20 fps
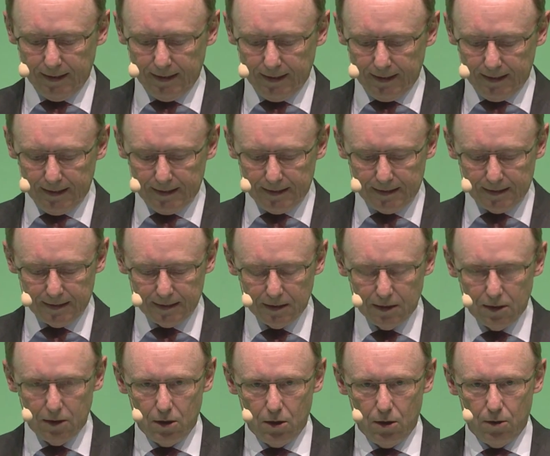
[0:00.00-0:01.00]
is
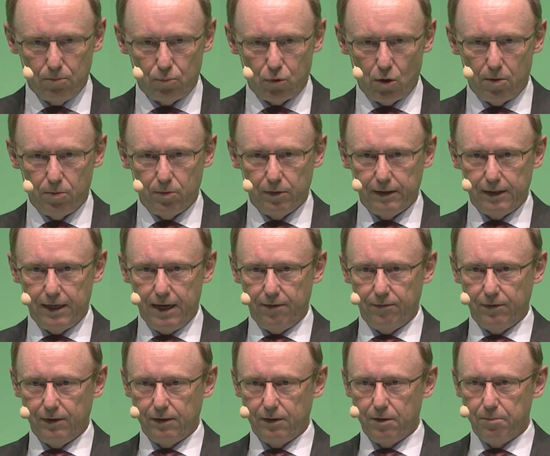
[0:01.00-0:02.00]
probably
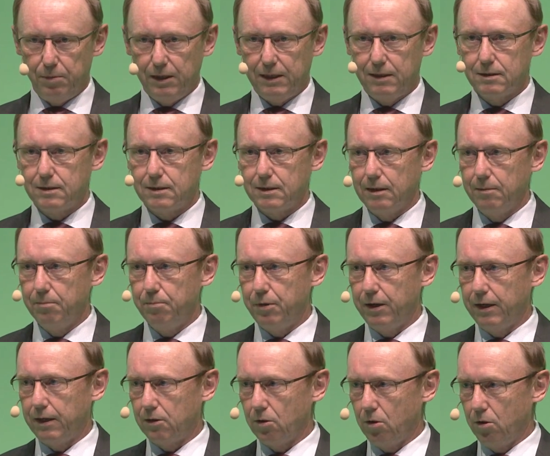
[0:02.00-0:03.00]
having the biggest
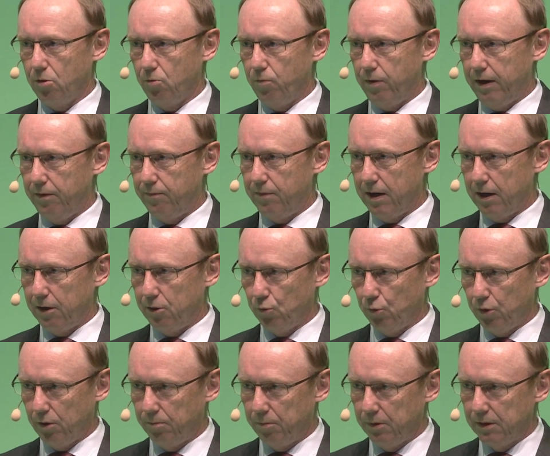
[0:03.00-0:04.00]
impact on the way we are
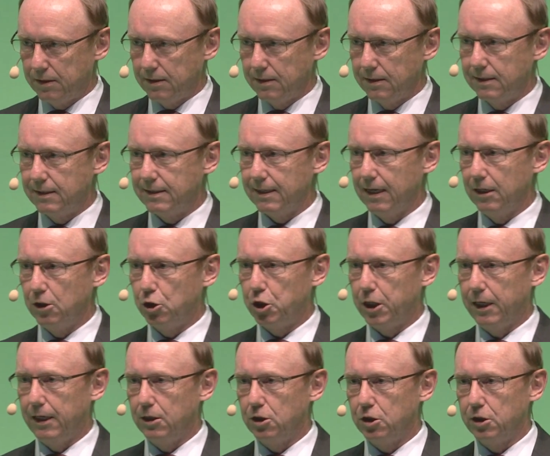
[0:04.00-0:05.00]
doing business and
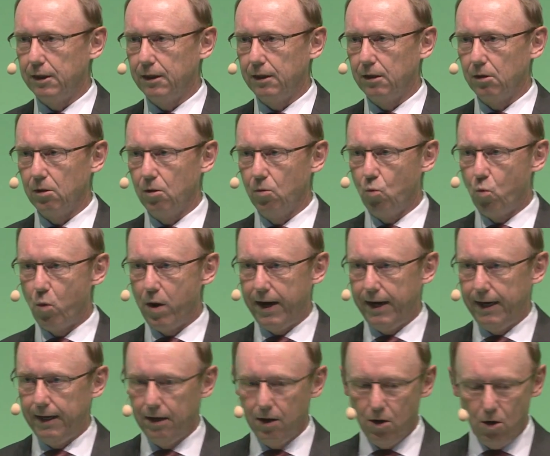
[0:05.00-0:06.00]
changing the
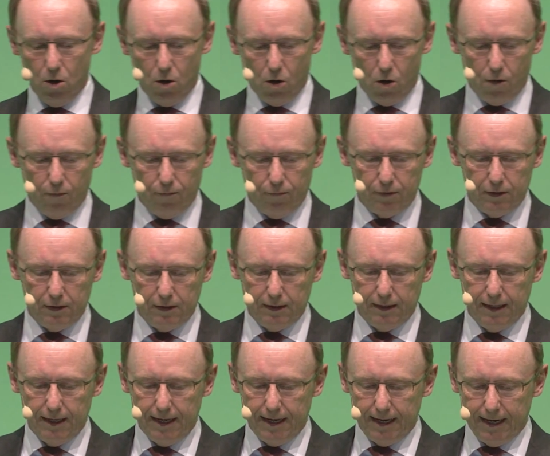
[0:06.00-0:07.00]
way of the
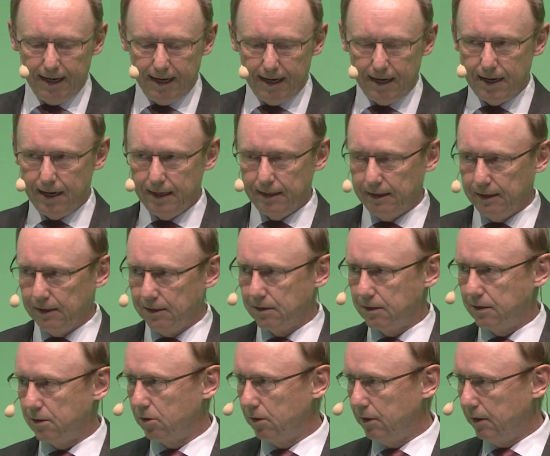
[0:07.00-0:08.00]
airline
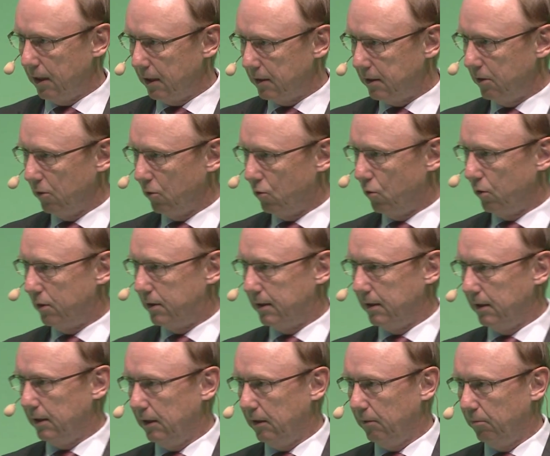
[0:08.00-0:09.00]
industry, as you could
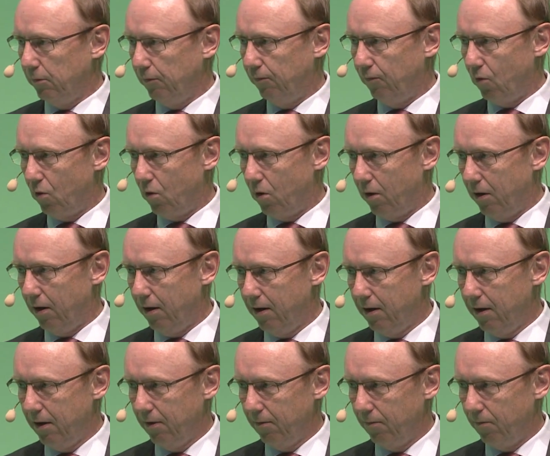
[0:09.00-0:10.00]
see before
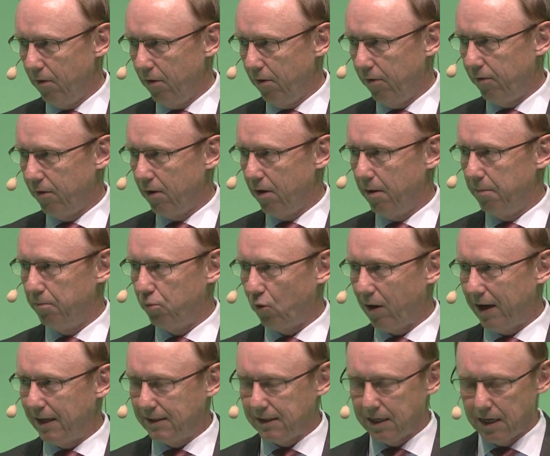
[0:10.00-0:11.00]
with uh,
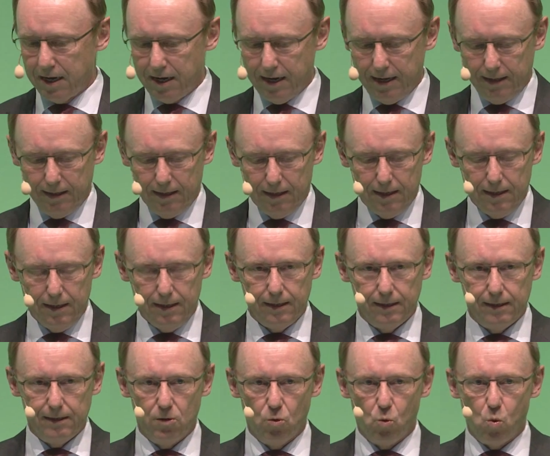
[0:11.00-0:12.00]
Priceline,
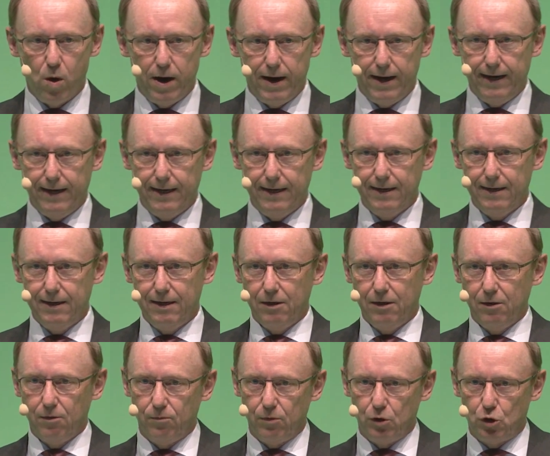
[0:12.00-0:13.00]
in a way
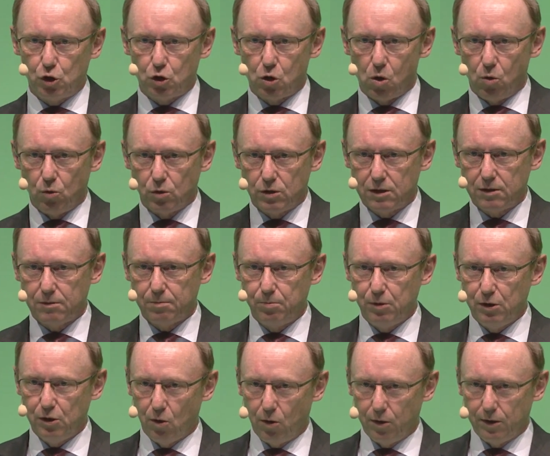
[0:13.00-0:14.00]
which goes
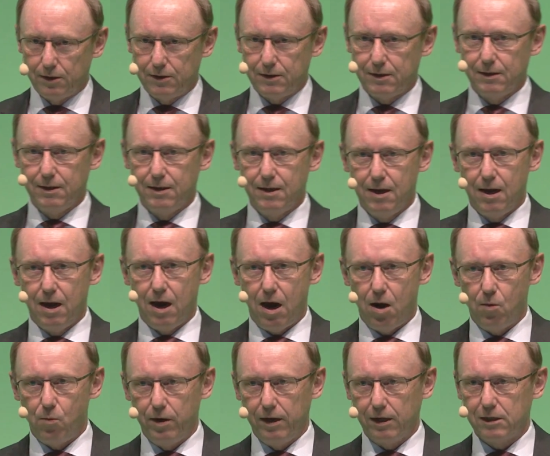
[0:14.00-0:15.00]
beyond
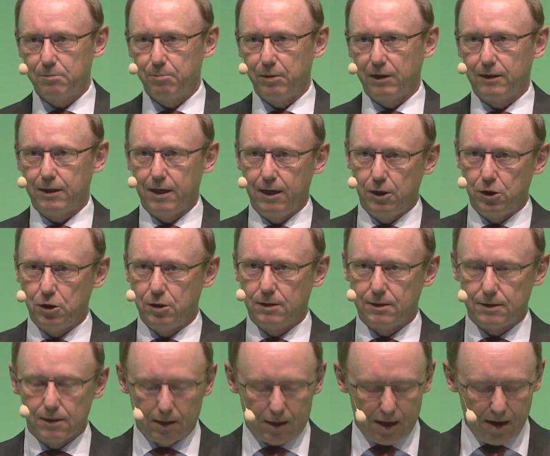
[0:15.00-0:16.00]
our
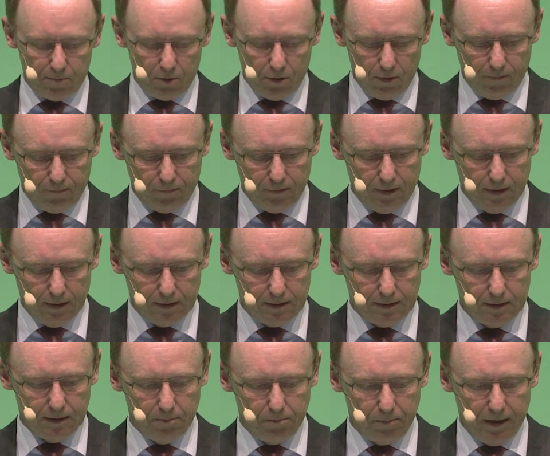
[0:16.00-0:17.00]
expectations a couple of
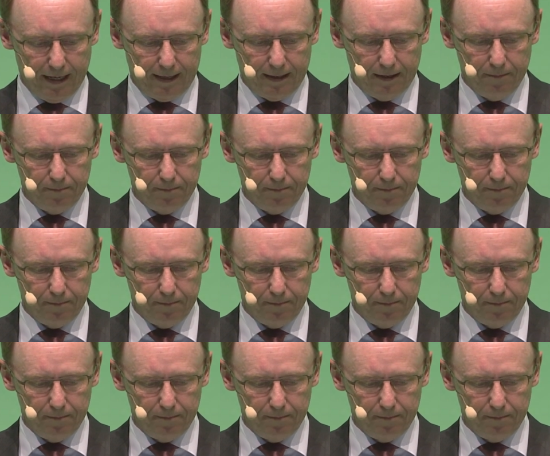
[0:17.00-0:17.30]
years back.